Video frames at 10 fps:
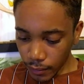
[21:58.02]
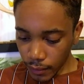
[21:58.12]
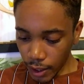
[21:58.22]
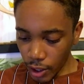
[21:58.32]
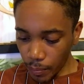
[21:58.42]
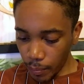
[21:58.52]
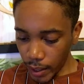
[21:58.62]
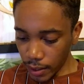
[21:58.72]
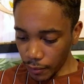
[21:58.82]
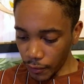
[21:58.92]
"Then you
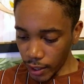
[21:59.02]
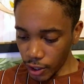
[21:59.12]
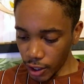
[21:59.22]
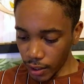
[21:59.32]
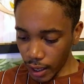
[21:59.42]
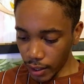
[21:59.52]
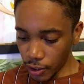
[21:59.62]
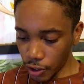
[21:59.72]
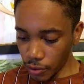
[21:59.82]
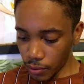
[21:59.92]
better fetch it,
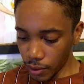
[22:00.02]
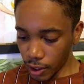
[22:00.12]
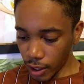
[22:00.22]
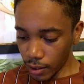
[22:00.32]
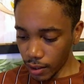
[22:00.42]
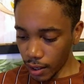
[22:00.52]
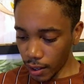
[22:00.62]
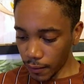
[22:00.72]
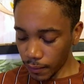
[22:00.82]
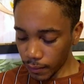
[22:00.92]
hadn't you?" shouted Kay.